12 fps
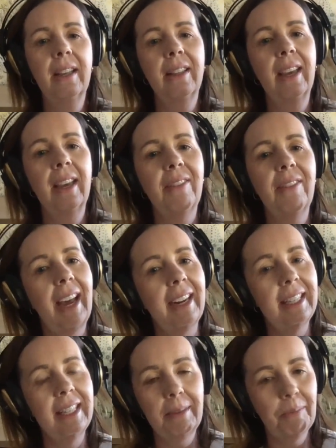They have
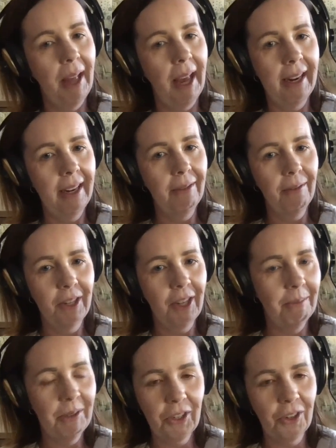added zip lining, which
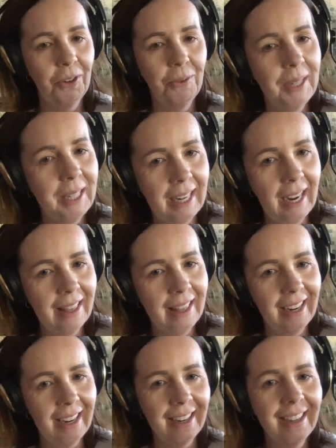I'm certain was not
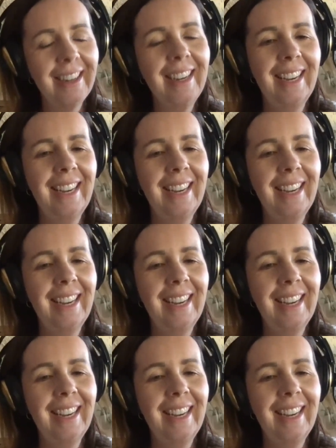there